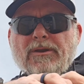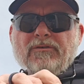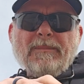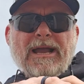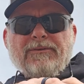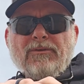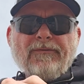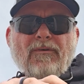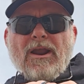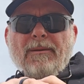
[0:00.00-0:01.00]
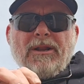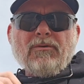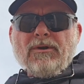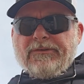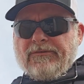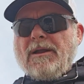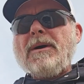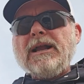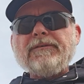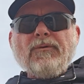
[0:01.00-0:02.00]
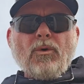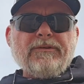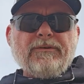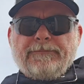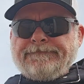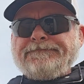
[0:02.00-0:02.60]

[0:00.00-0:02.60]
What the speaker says: goes back through the frame, and it runs straight back and forth. So,